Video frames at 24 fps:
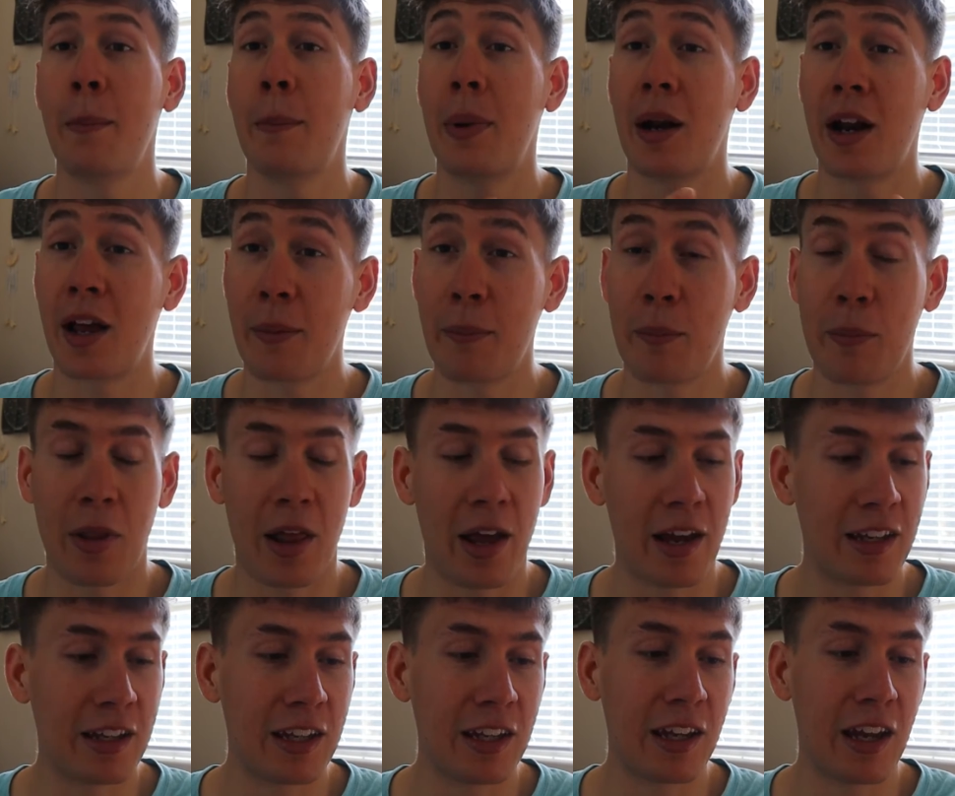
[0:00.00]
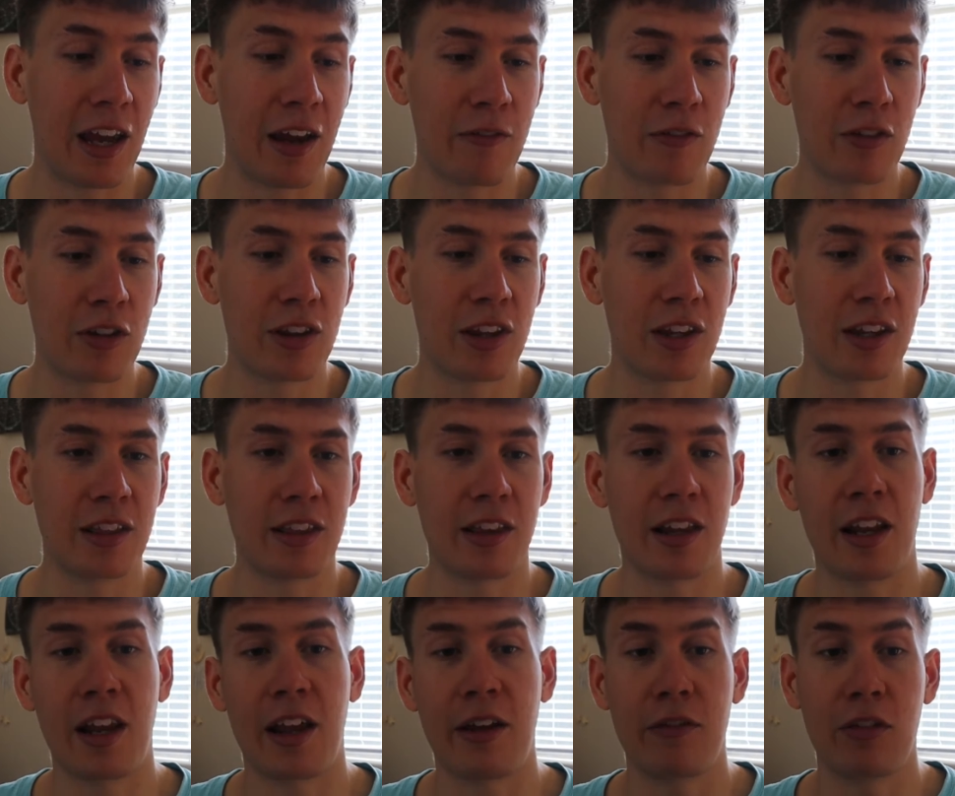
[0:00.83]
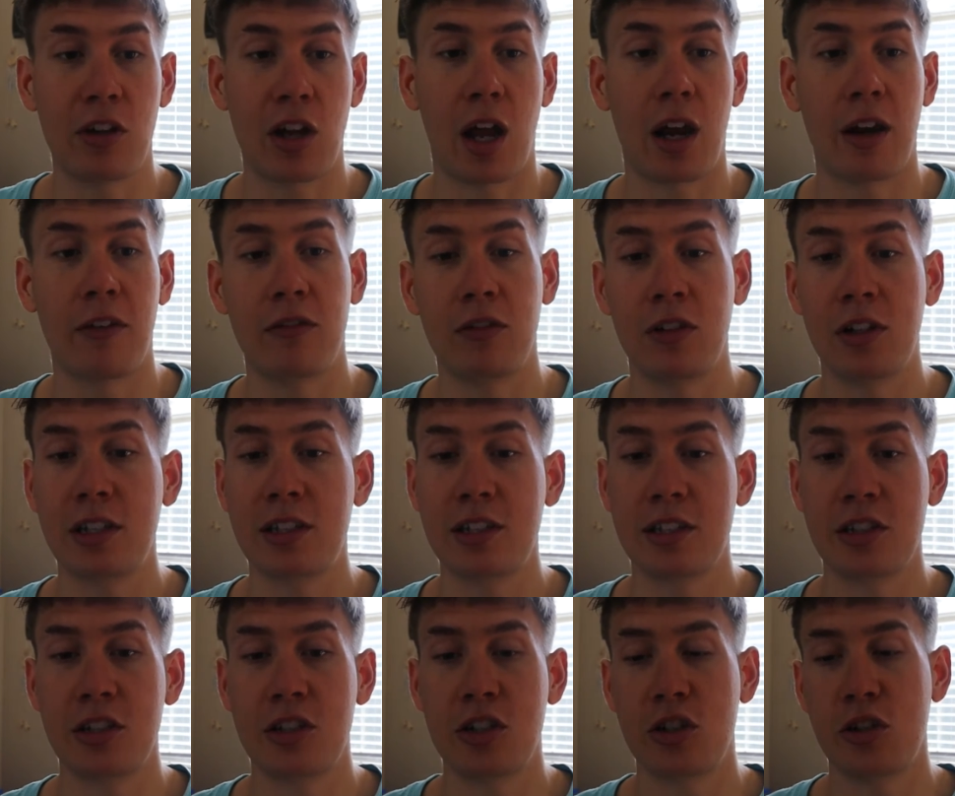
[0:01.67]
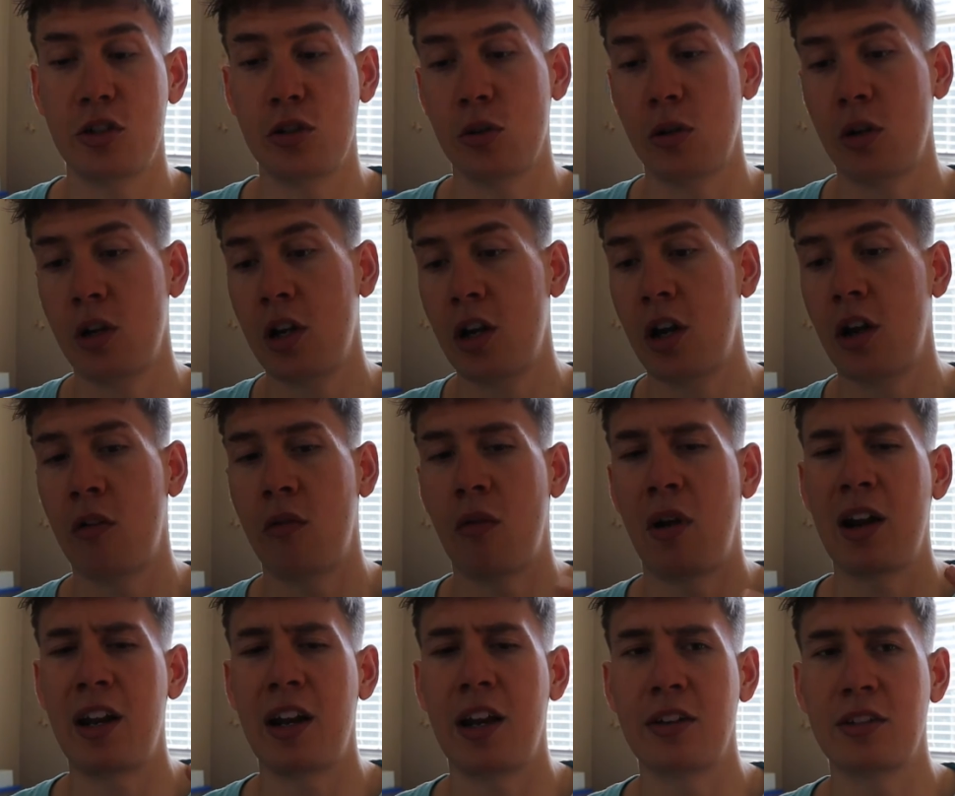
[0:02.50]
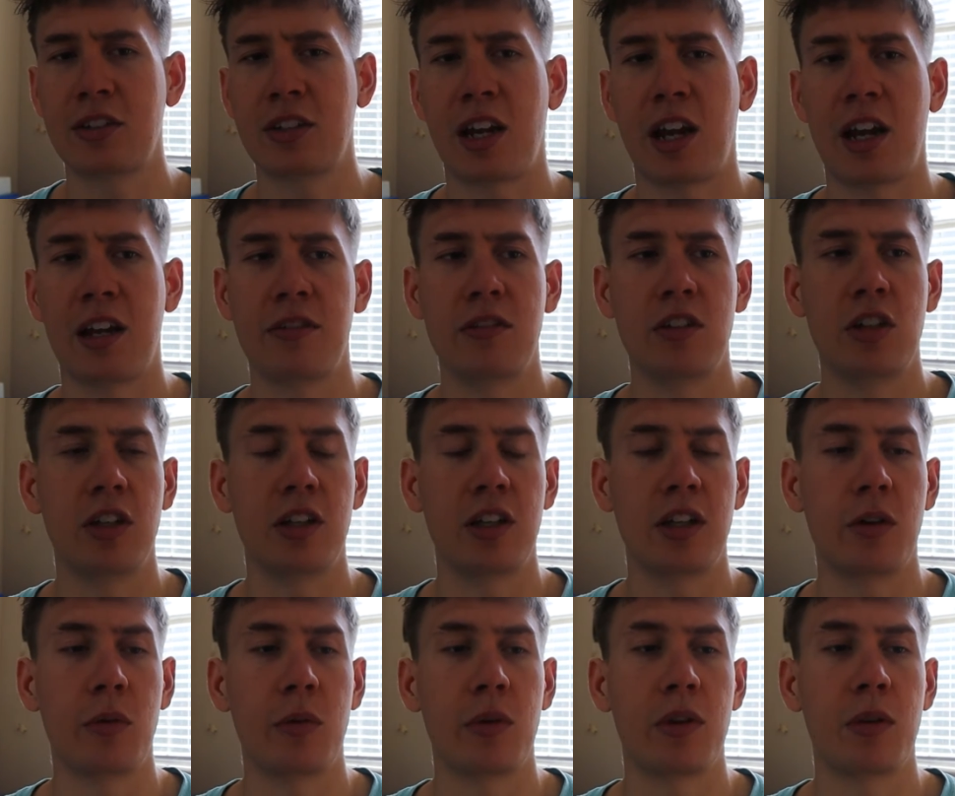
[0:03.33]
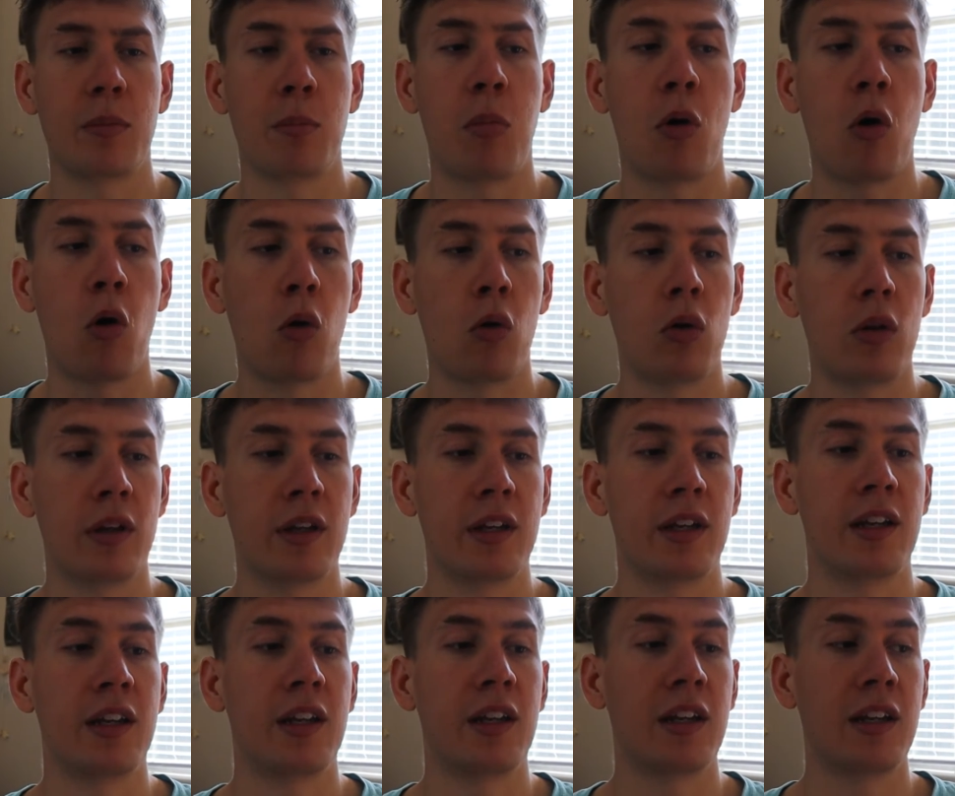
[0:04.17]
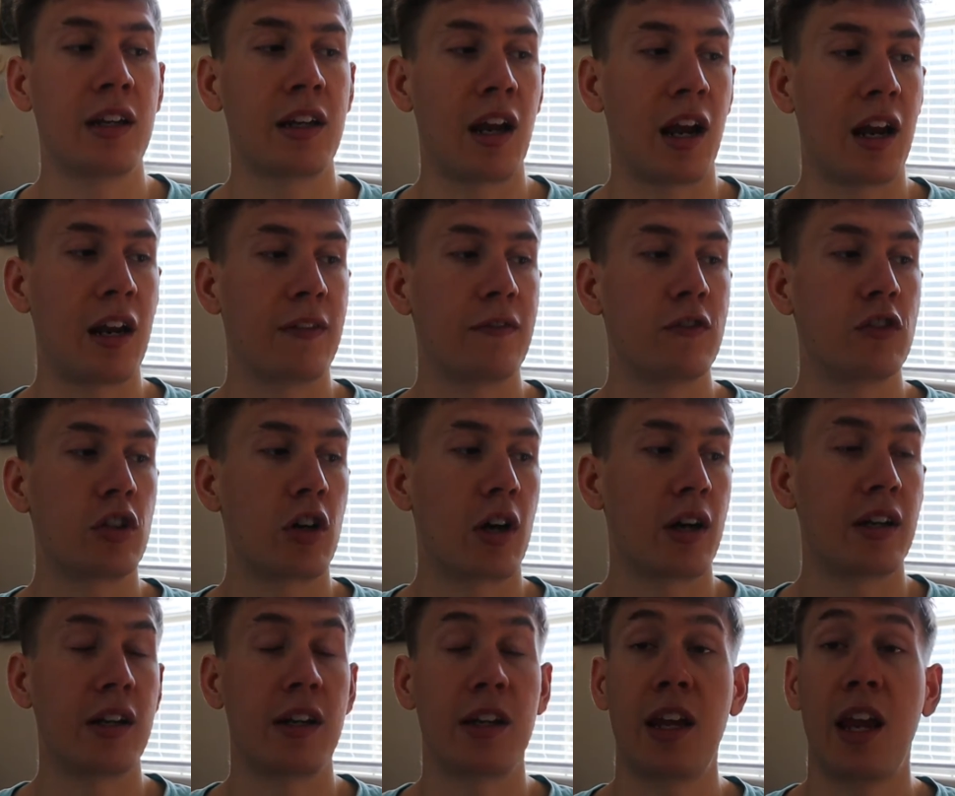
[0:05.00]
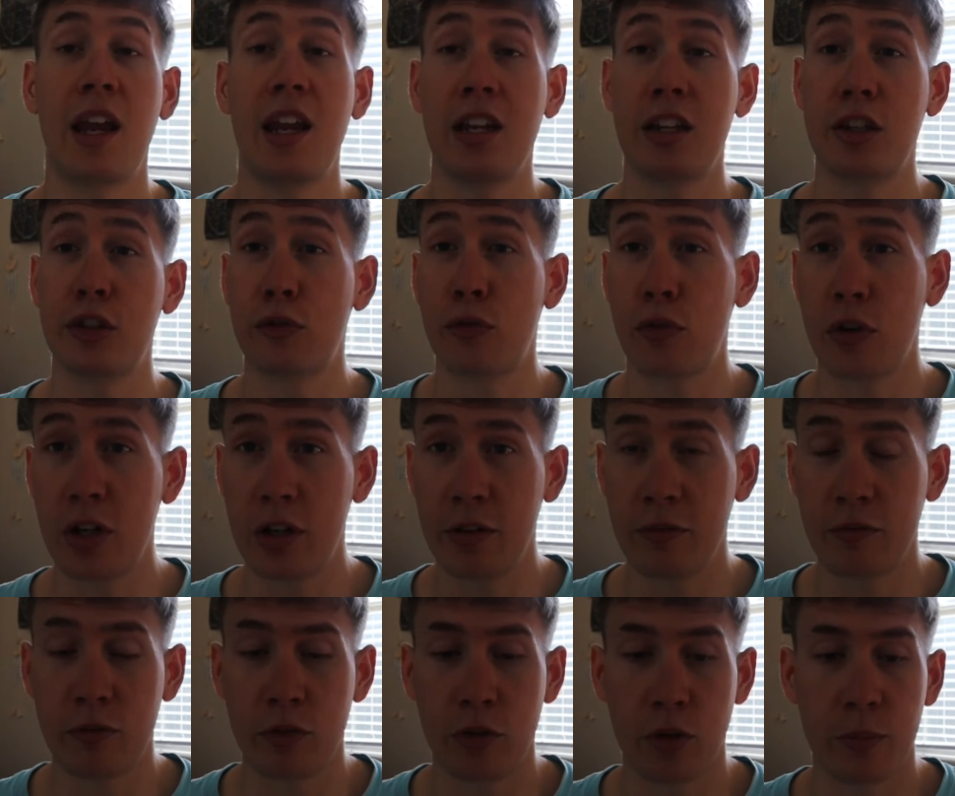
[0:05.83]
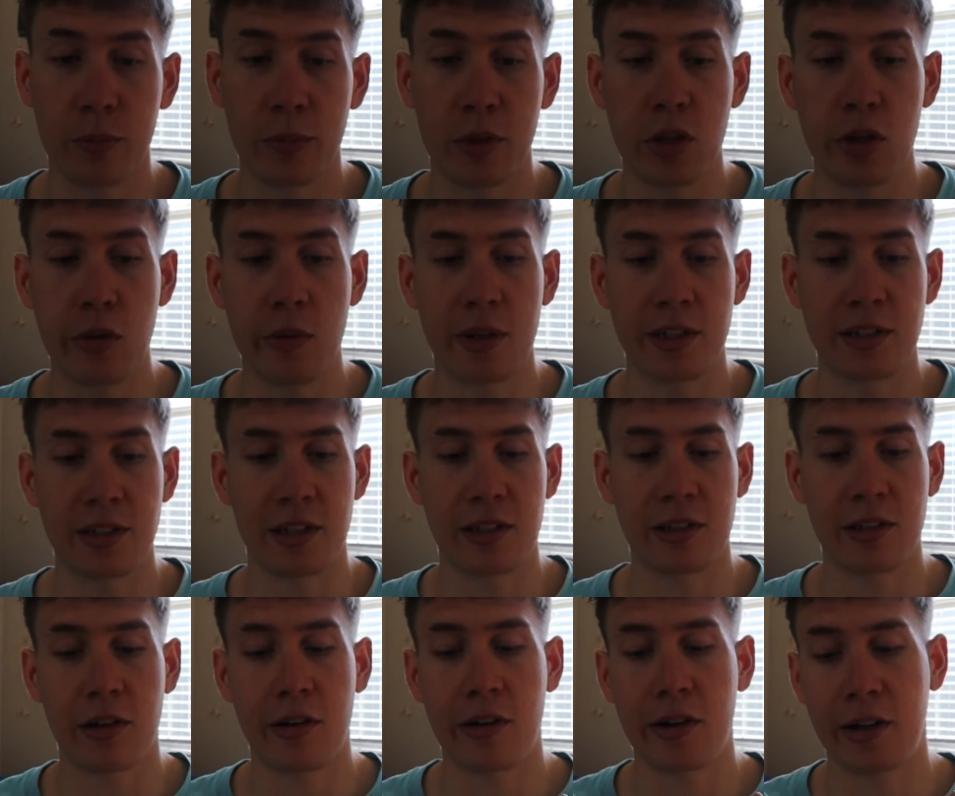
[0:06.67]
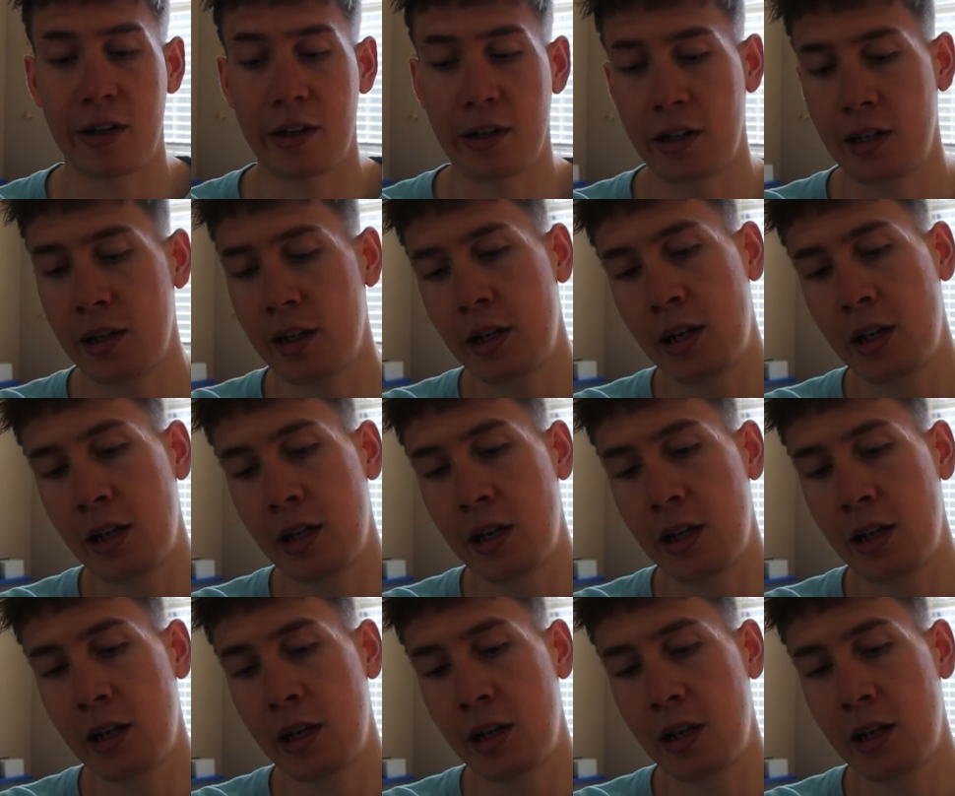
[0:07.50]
But I'm liking everything that I've kind of listened to. Right now it's kind of dealing with Poland and it kind of trying to gain its freedom from the USSR,